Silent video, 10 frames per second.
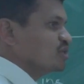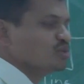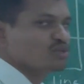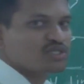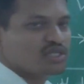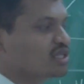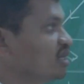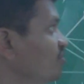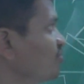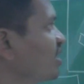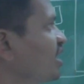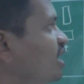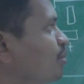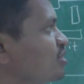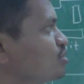used in the
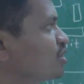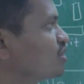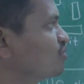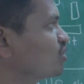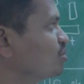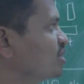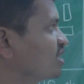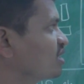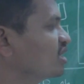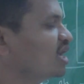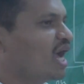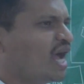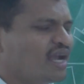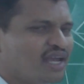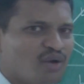AFS spectrophotometer.
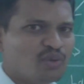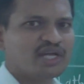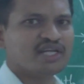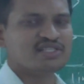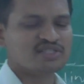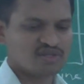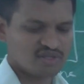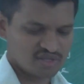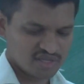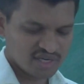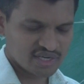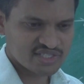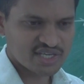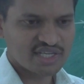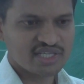And nowadays in
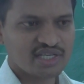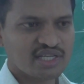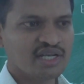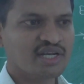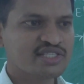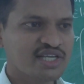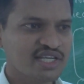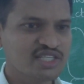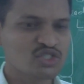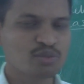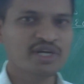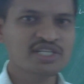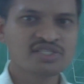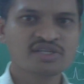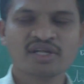recent
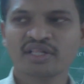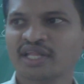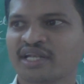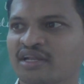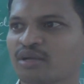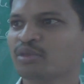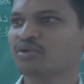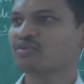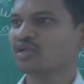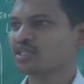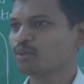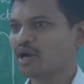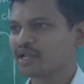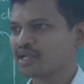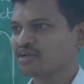instruments that are coming in the
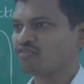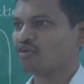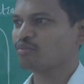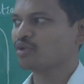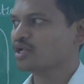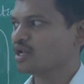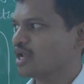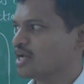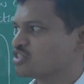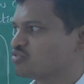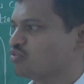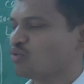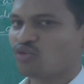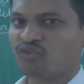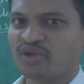market from last
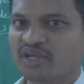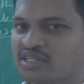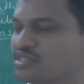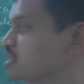4 to 5 years,